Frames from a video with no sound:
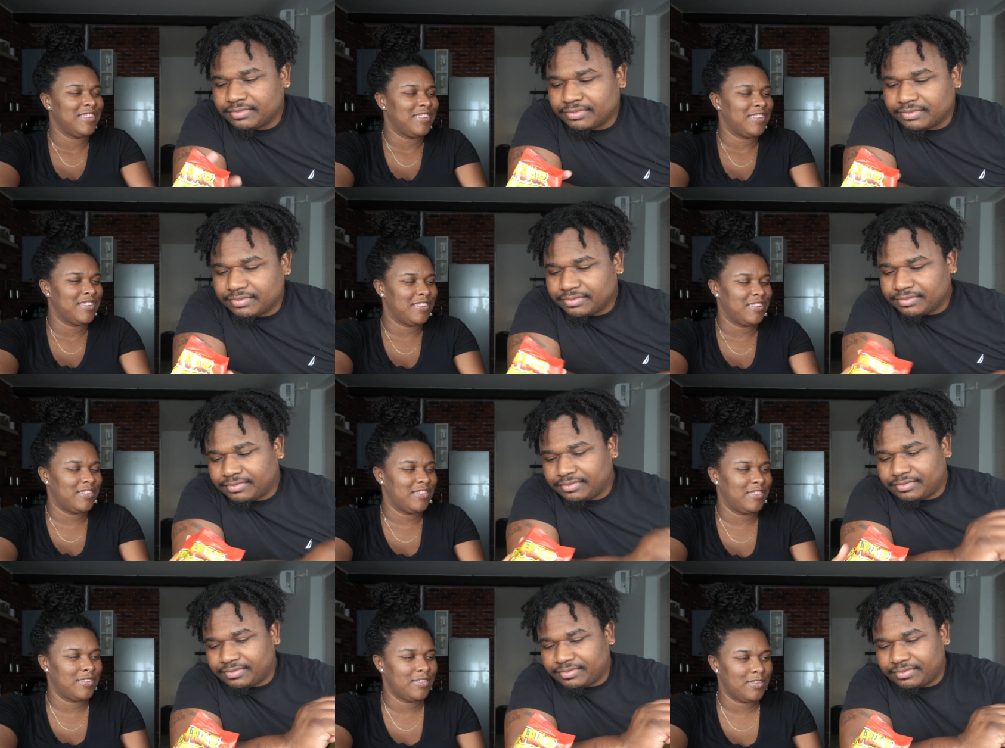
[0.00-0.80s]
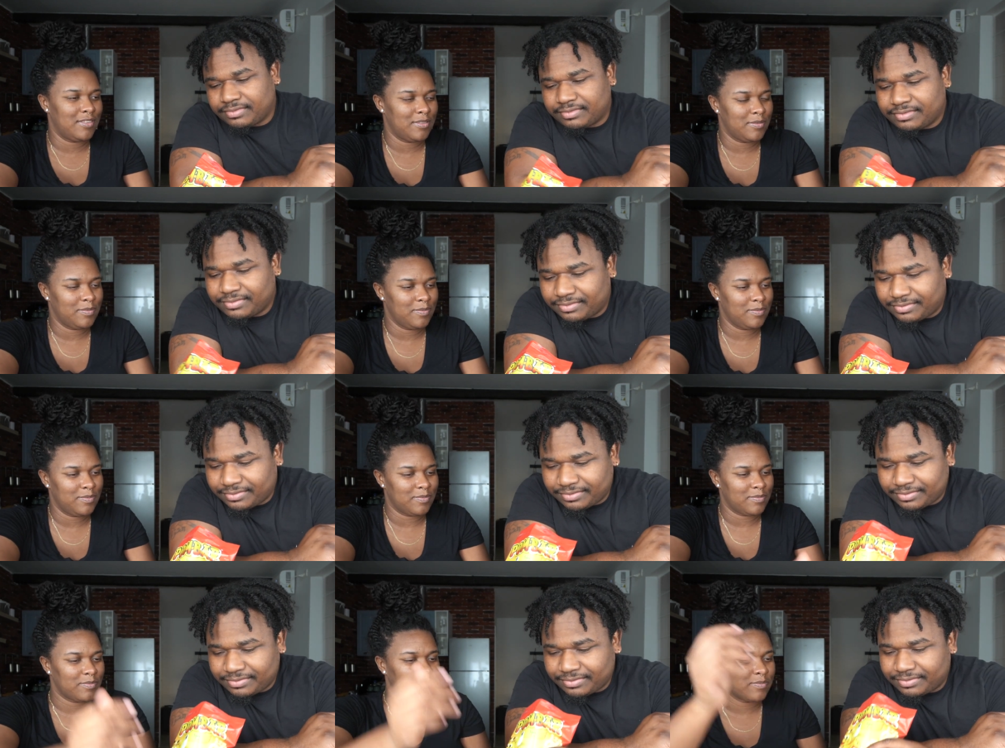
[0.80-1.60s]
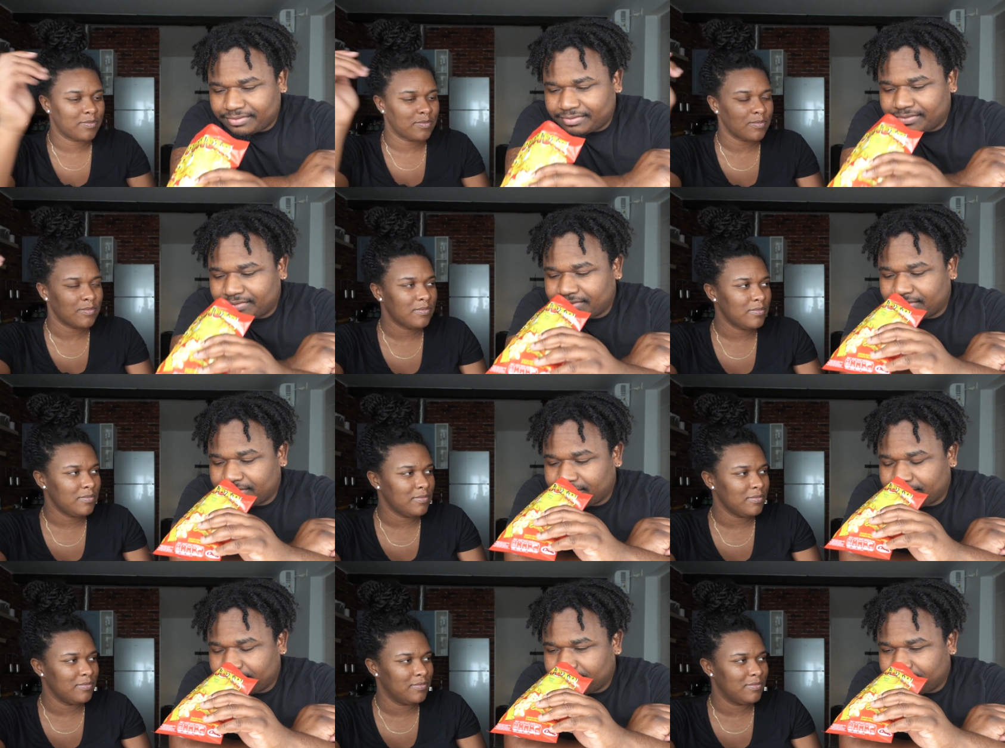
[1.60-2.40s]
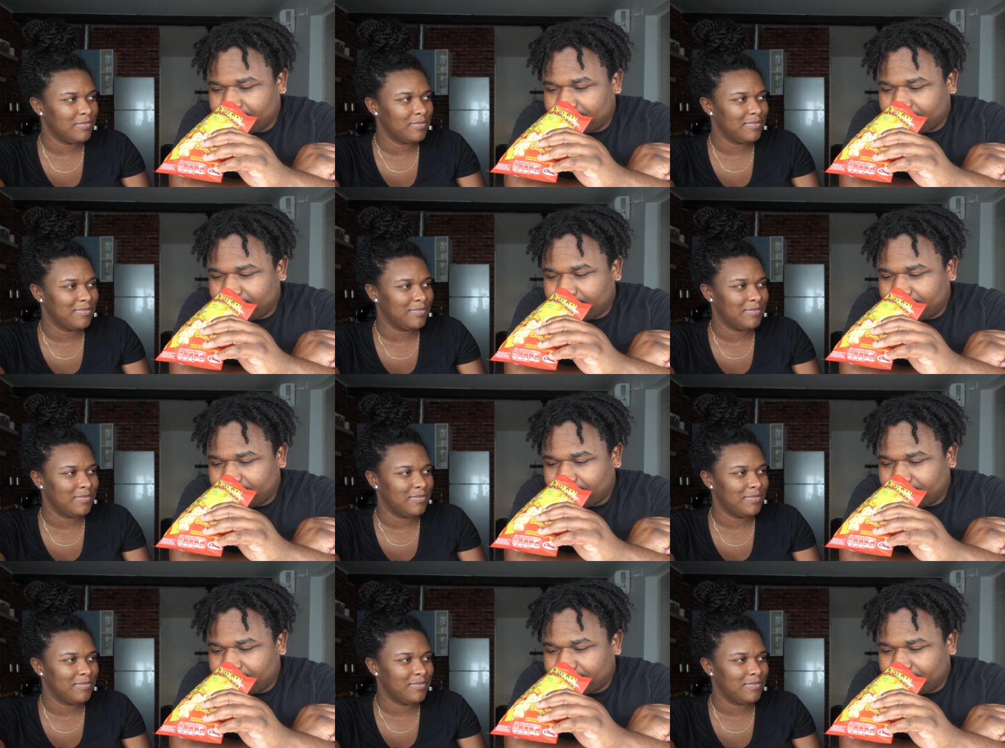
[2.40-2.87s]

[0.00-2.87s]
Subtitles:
Nobody speaks.